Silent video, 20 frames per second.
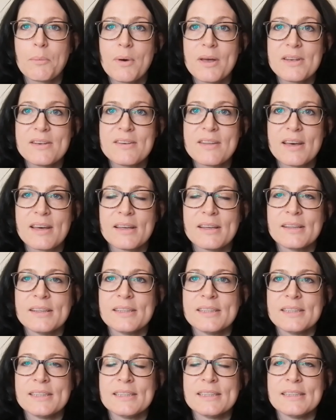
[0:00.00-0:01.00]
I wonder,
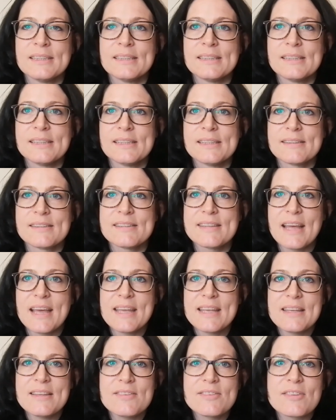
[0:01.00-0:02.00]

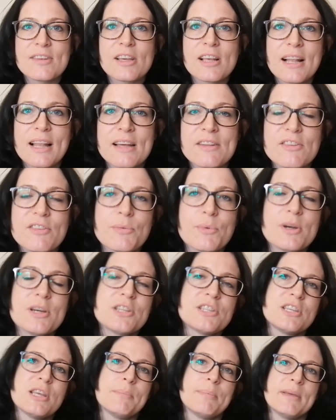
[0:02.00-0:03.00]
today's collective
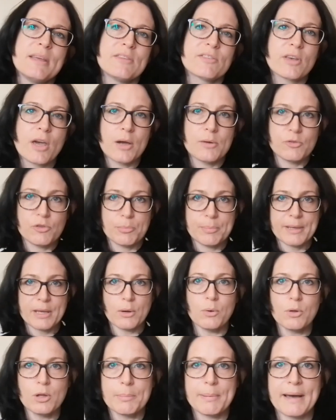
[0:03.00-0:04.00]
worship is going to be
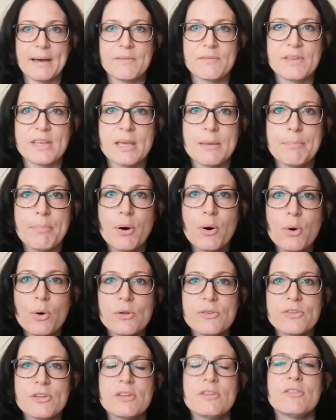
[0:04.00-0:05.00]
all about the
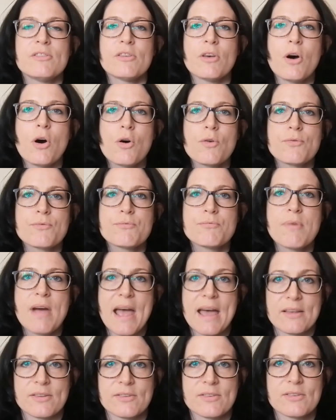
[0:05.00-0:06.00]
importance of
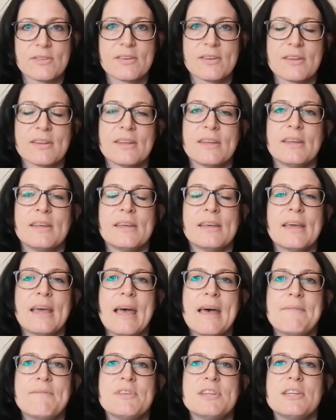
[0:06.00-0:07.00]
rest.
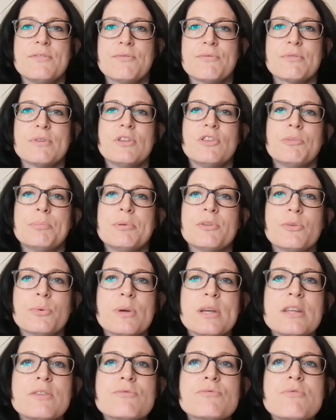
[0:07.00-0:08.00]
And the difference
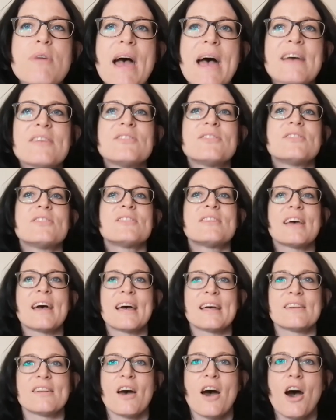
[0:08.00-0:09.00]
between rest
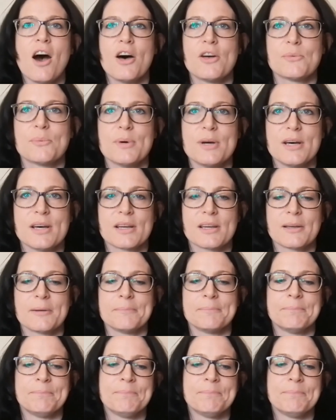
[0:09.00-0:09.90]
and hard work.